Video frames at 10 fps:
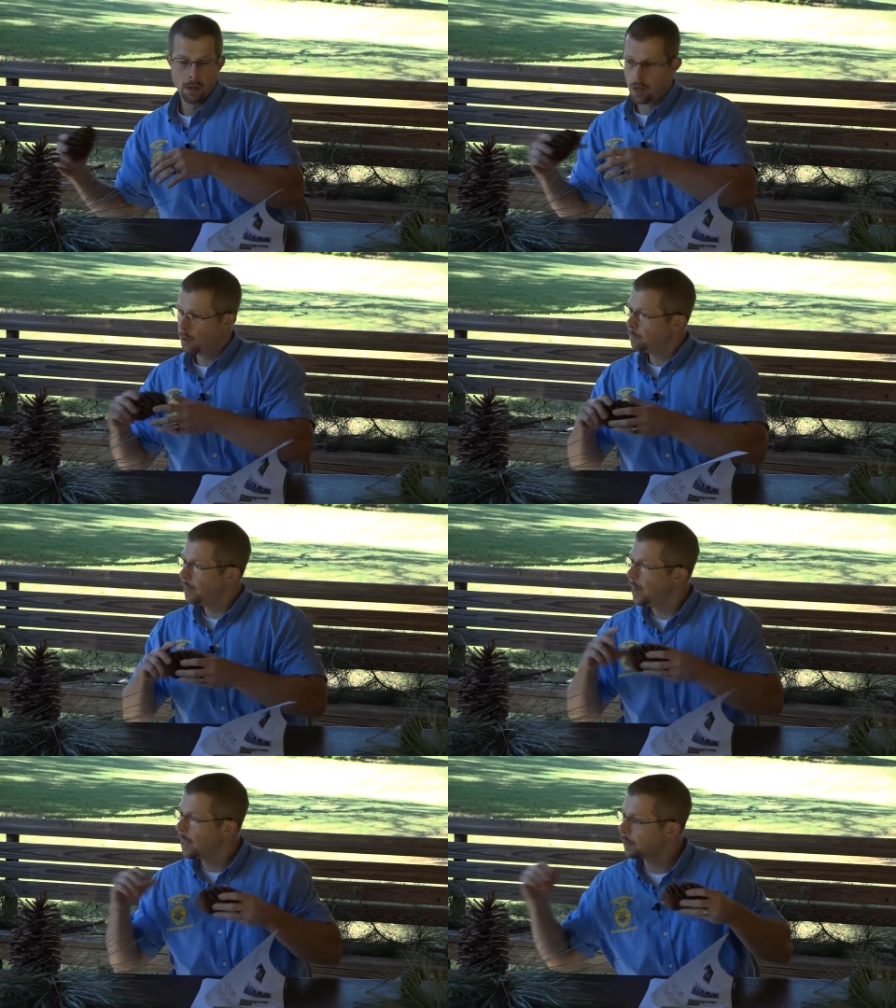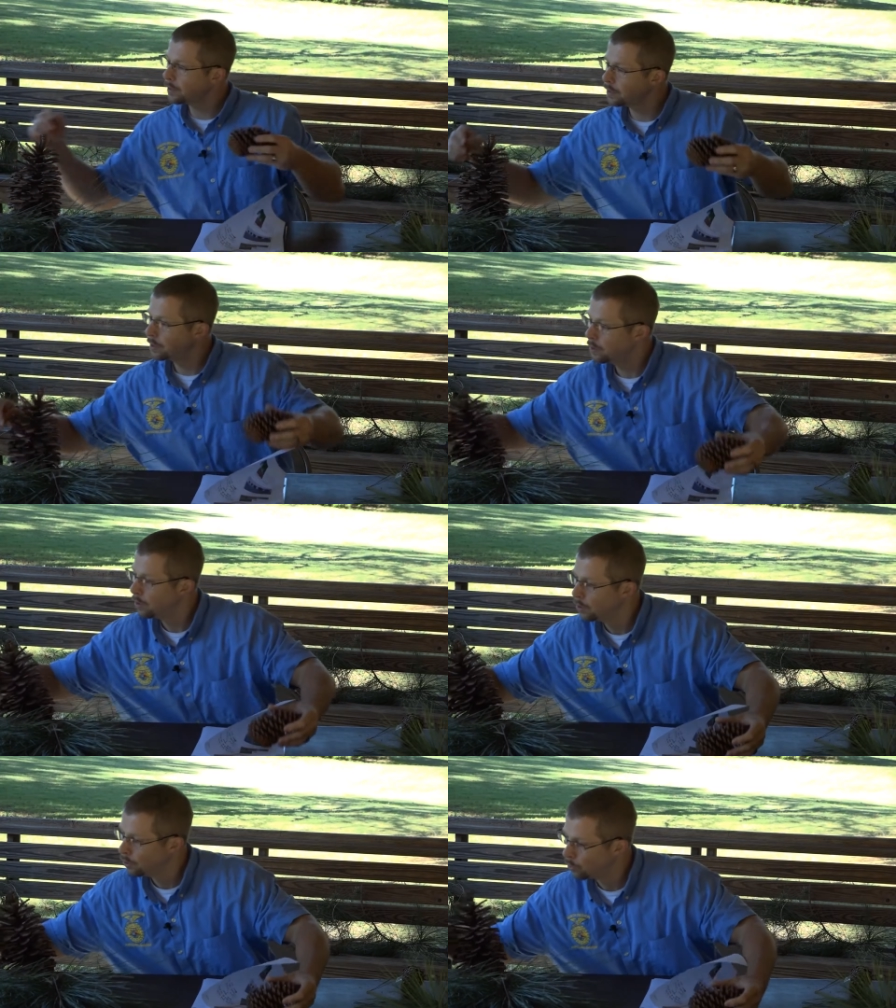Up next,
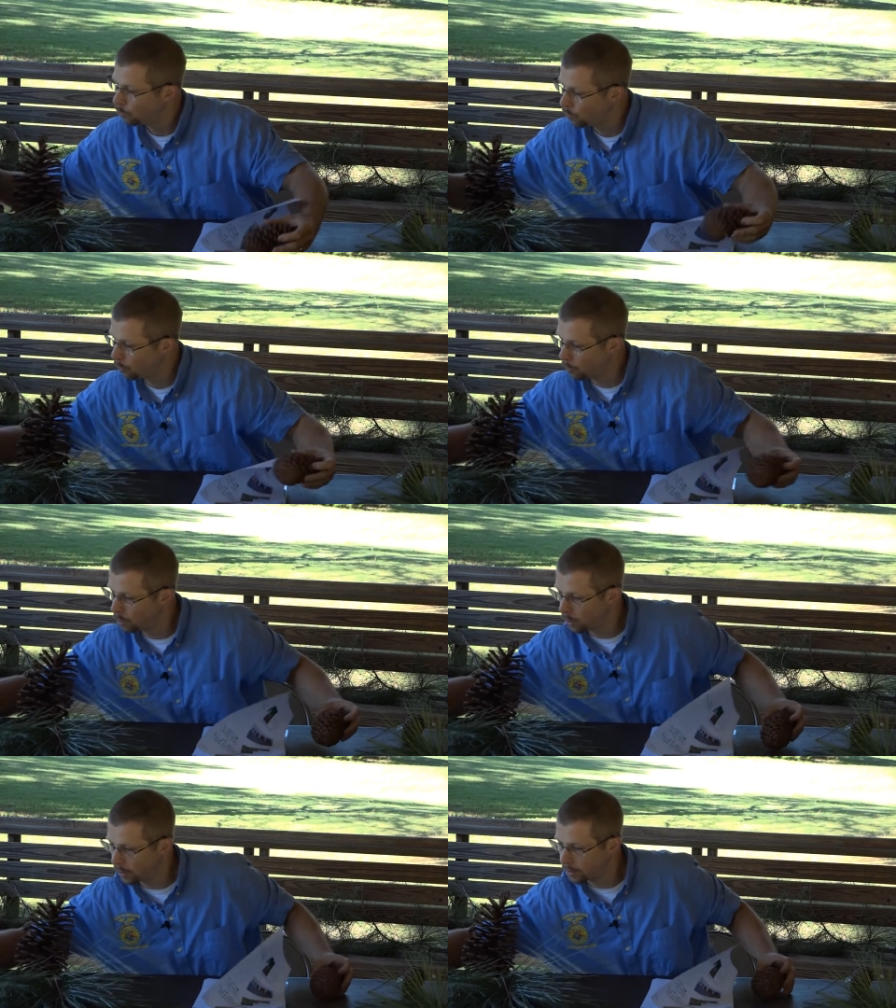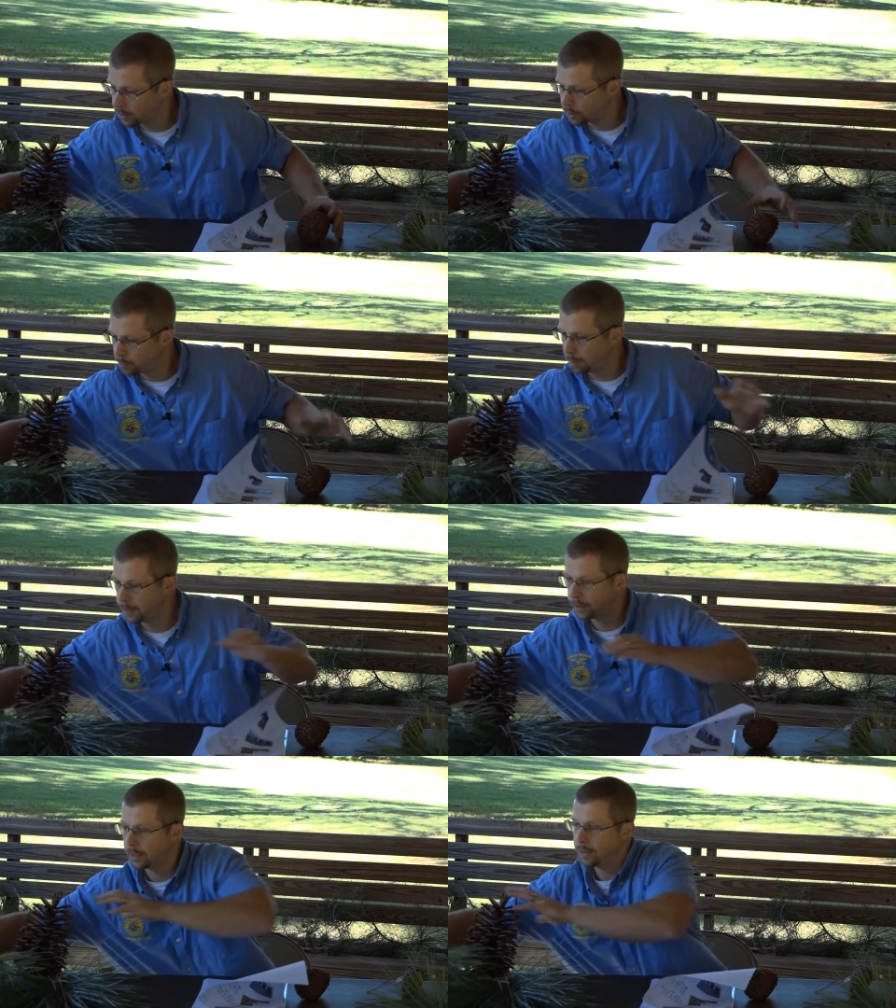we will look at this
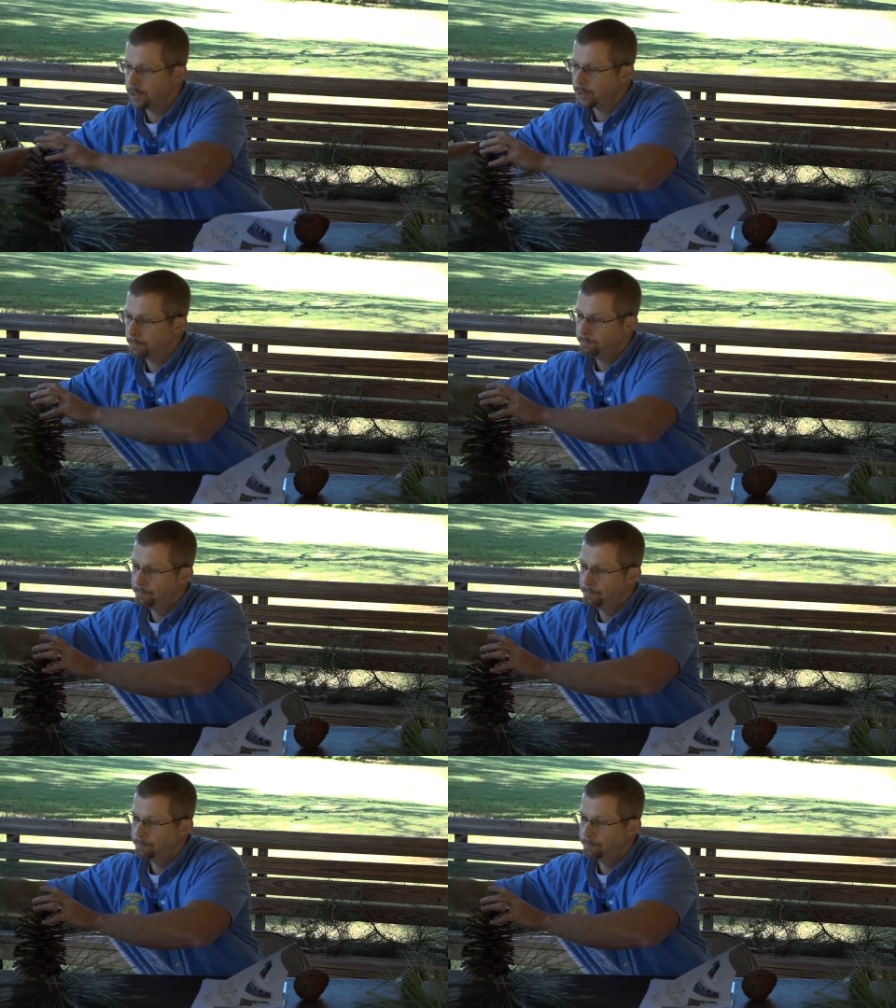species.